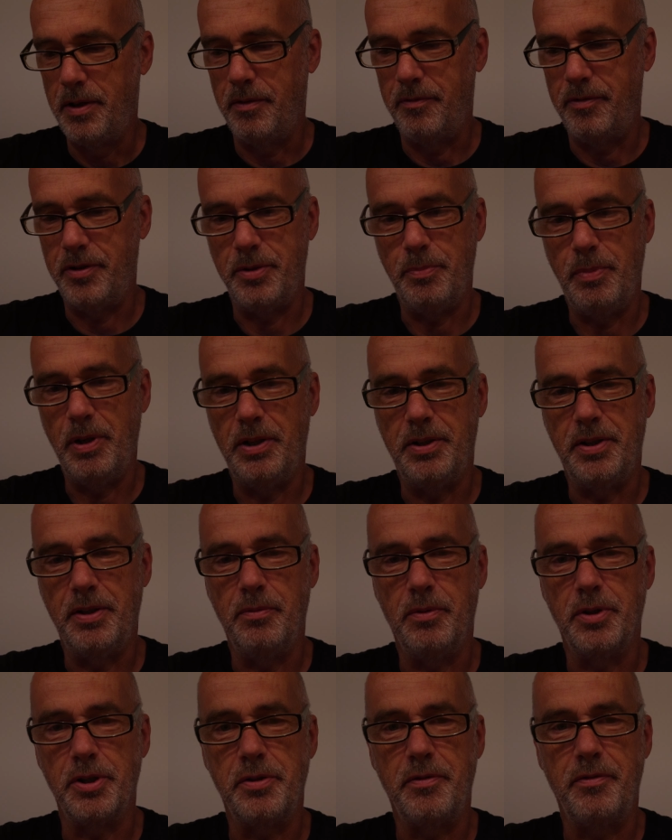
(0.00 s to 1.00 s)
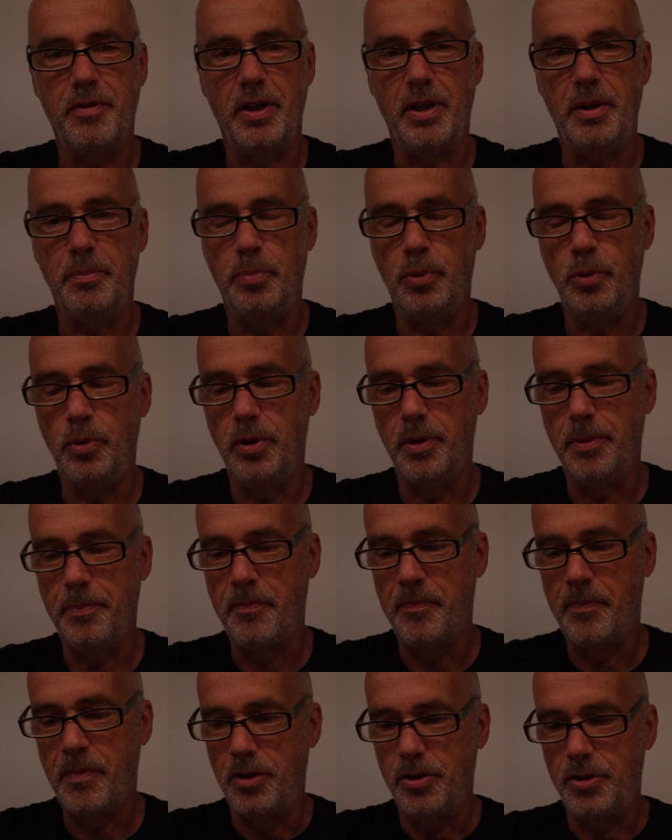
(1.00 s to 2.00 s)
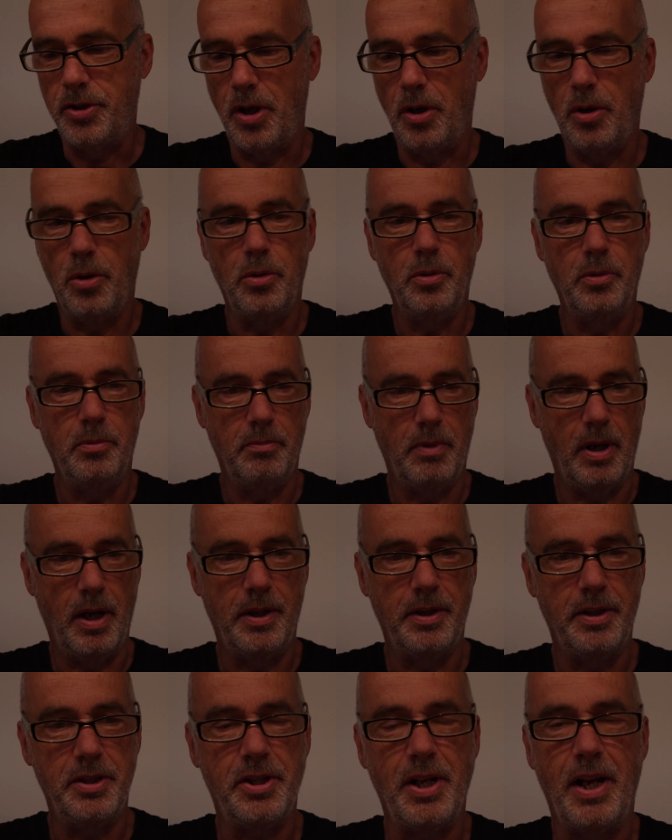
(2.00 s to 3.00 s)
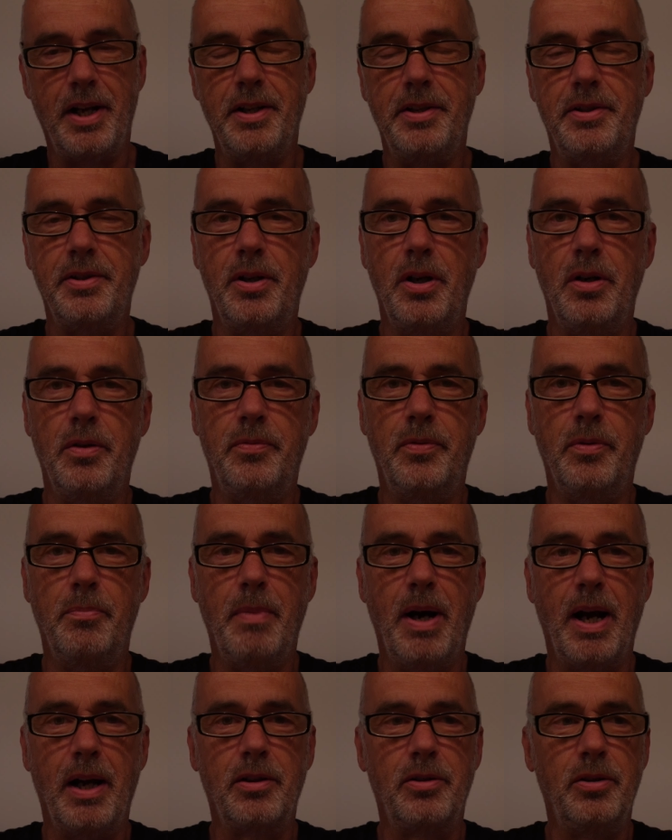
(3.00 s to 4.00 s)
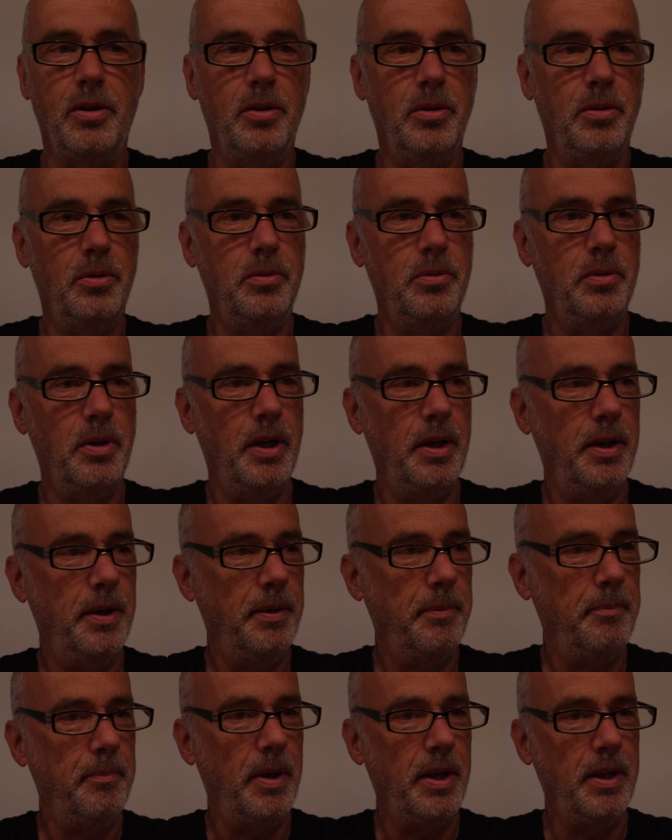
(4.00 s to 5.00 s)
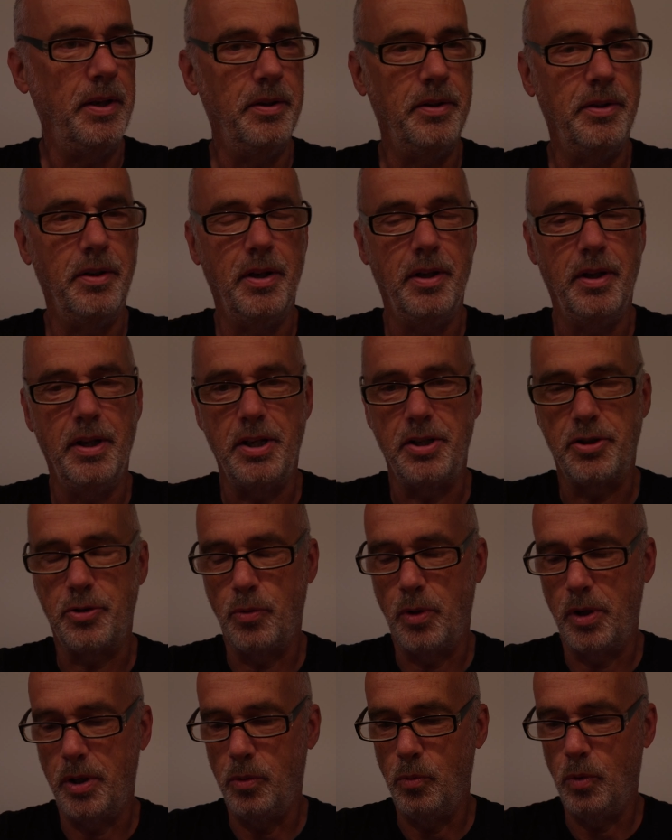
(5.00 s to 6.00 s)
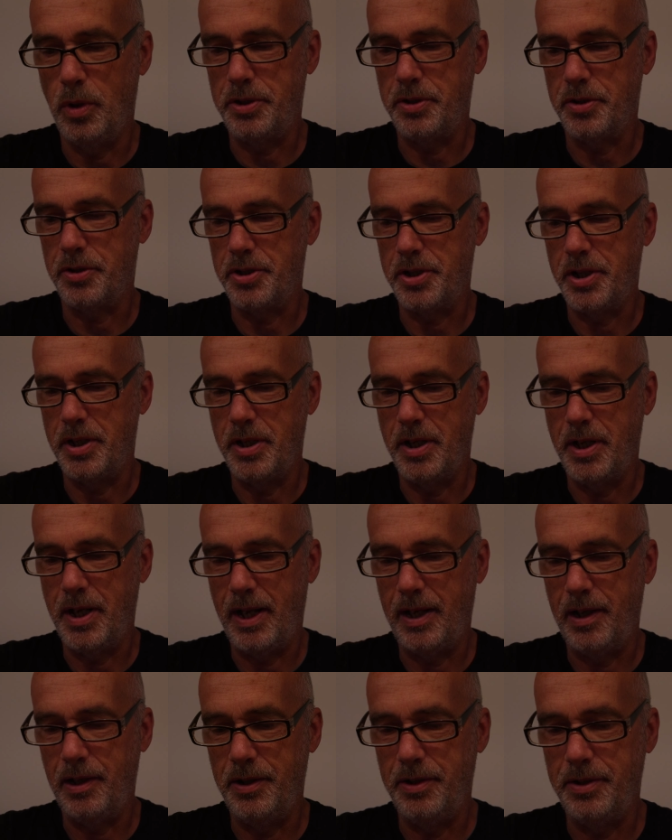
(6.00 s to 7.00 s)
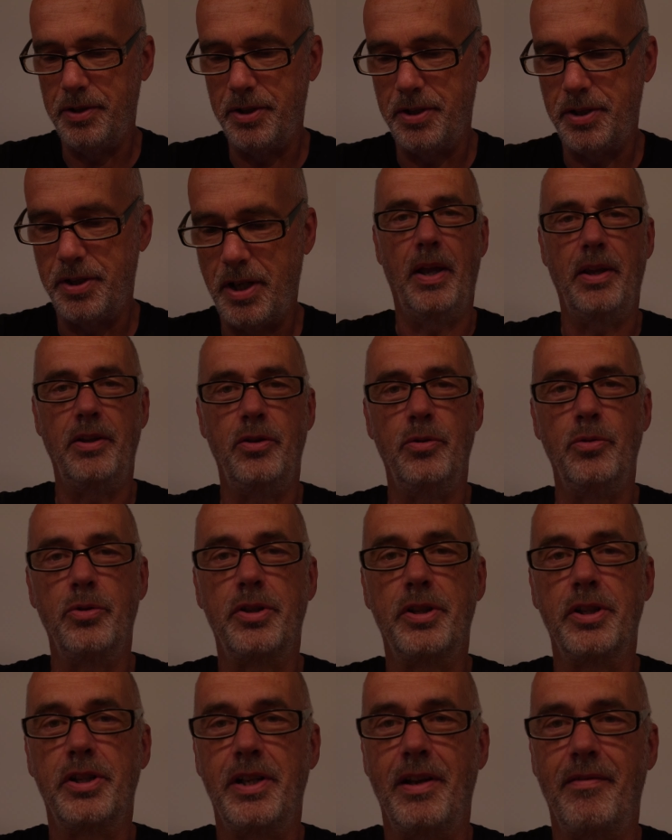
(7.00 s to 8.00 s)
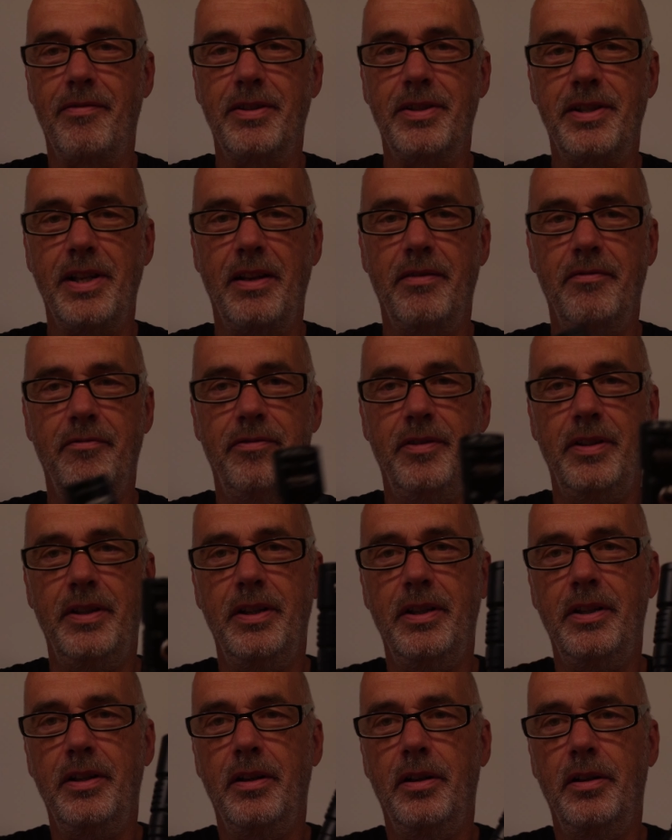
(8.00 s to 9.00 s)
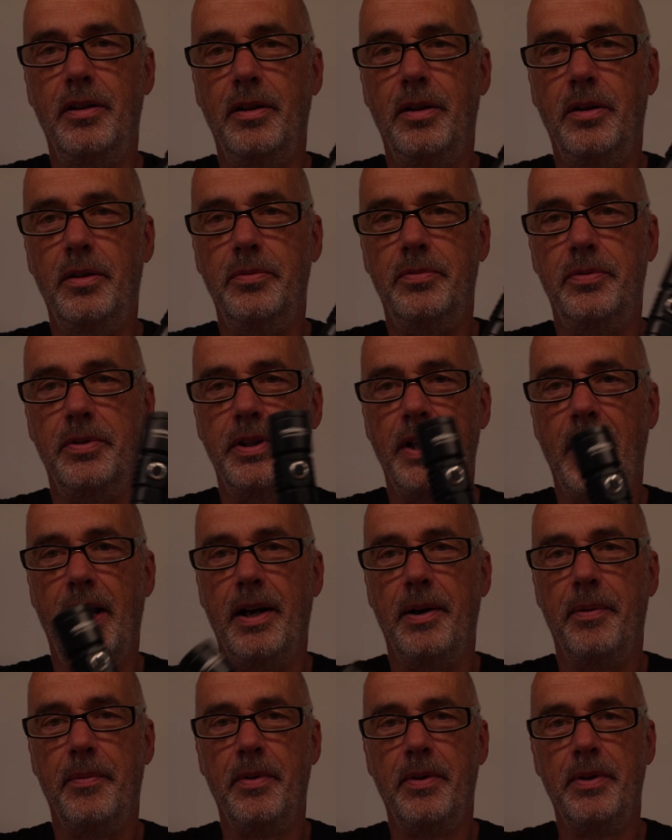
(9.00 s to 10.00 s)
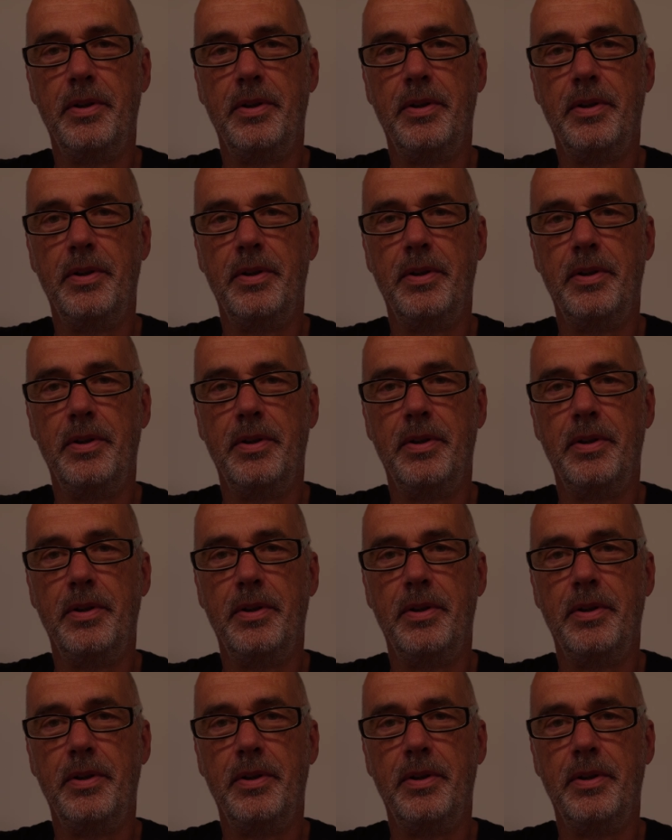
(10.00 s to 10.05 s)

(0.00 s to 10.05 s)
visibility was very poor. So I decided to go for macro in estuary waters in the Netherlands and use the 710V over there.